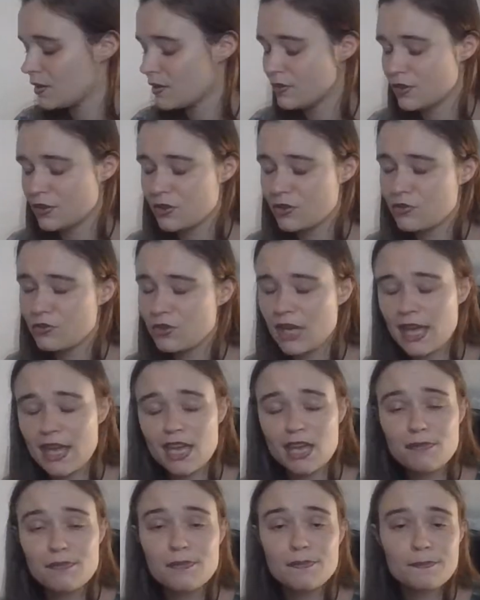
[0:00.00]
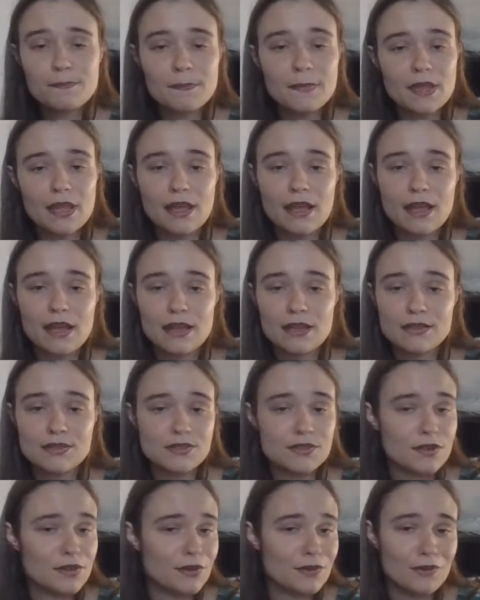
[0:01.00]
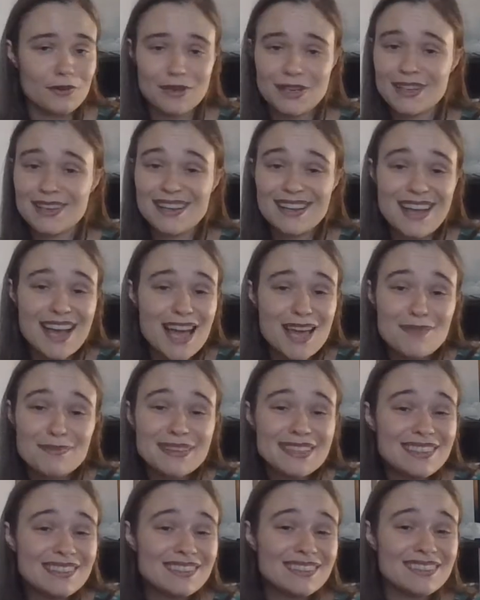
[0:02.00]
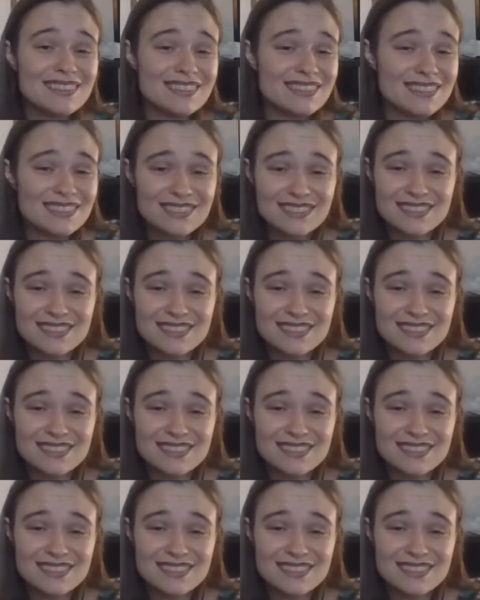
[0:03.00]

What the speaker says: the new game. So I mean,